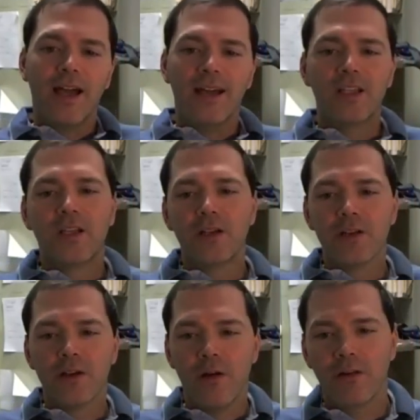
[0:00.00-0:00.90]
and
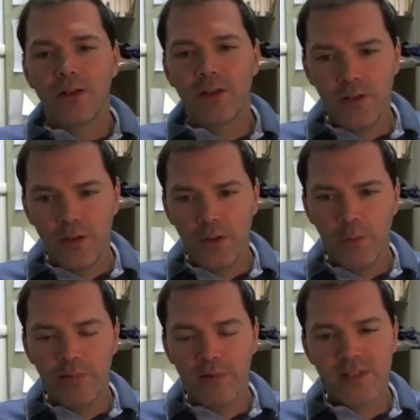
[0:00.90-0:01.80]
you're
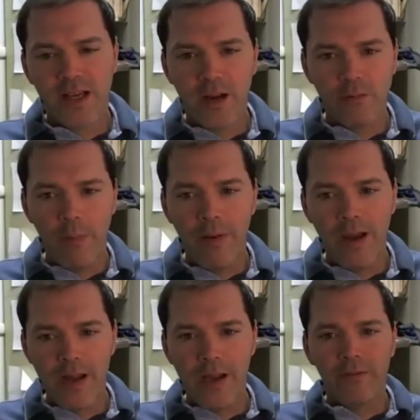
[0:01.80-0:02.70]
you
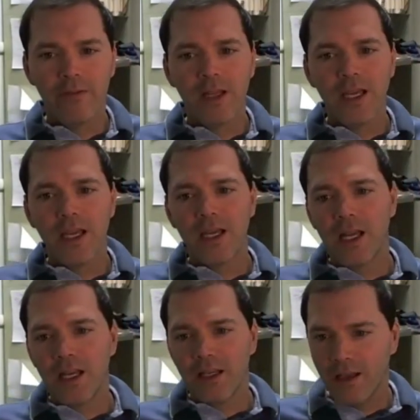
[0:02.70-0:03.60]
present it
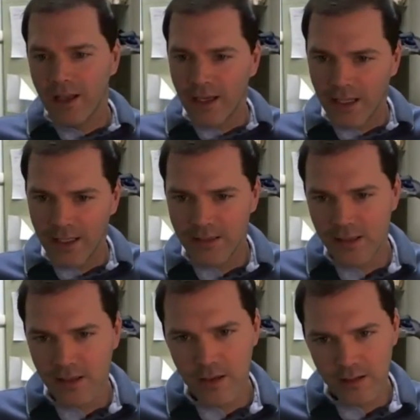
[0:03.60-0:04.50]
repetitively and it
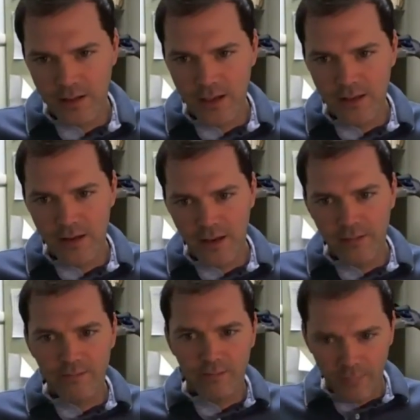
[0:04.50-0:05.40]
and it gets into
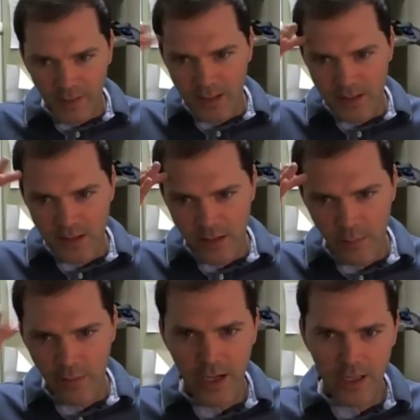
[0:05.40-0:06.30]
into the
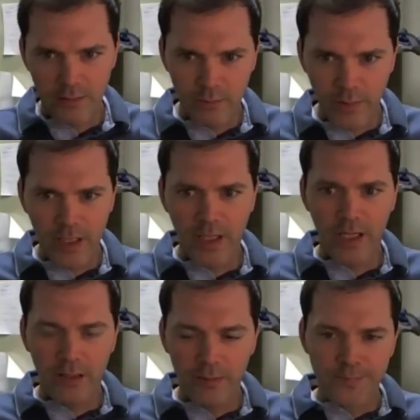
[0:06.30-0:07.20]
gets into the
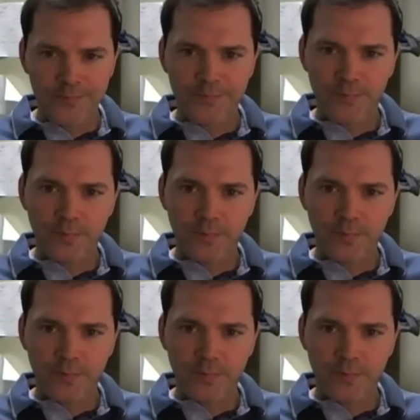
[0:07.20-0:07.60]
brain pretty good.